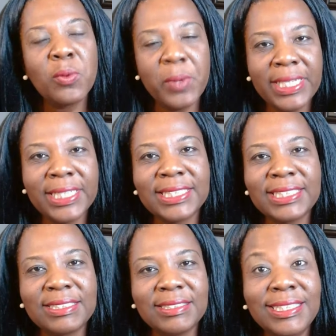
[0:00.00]

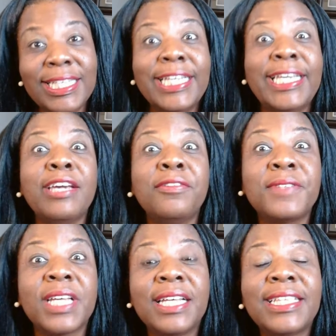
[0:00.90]
Willis, the
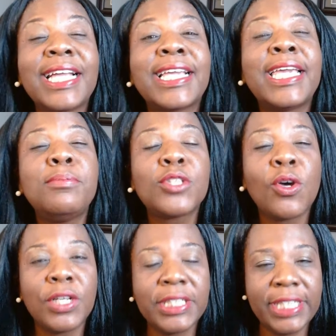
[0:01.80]
gift that keeps
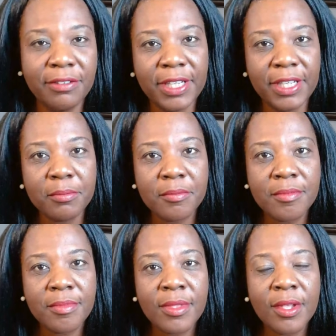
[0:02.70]
on giving.
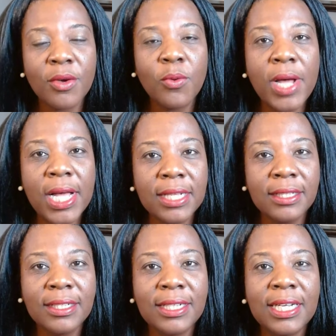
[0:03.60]

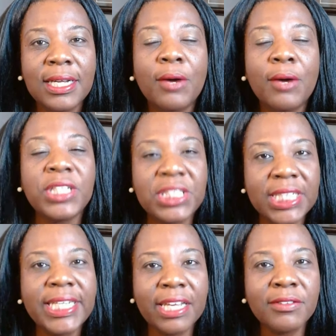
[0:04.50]
Well, what
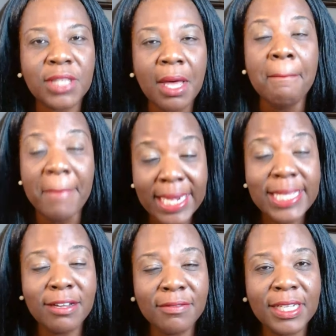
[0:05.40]
she gives
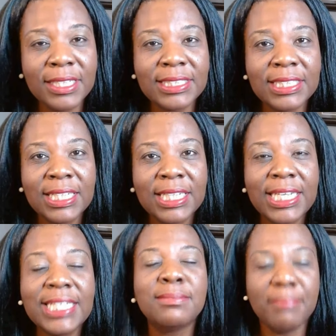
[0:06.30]
many of us
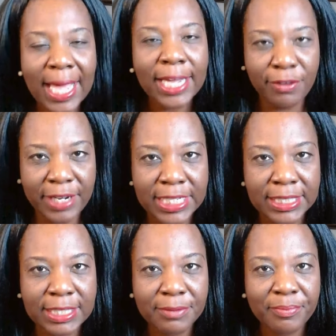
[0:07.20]
is
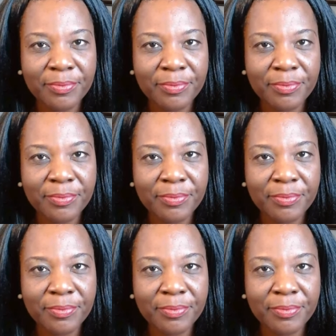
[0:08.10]
migraines.